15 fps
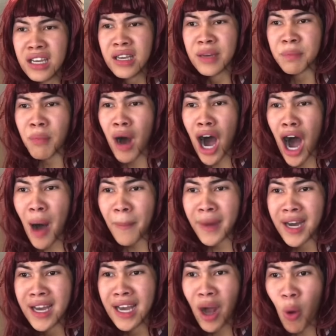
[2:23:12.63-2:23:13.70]
Mom,
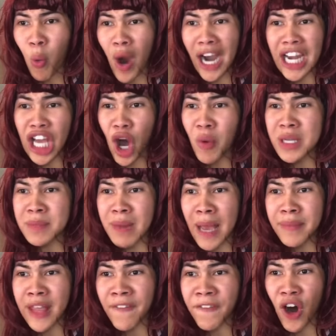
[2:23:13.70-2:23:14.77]
why do you always blame
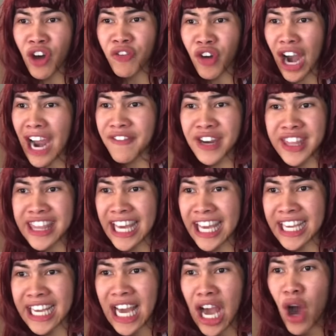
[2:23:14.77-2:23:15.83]
the phone for
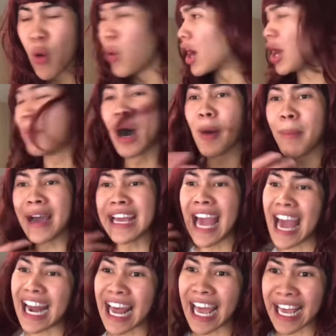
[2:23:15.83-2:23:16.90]
everything? What about my
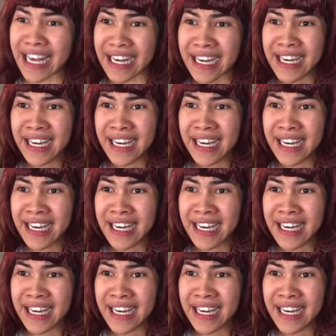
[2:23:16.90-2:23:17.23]
headache?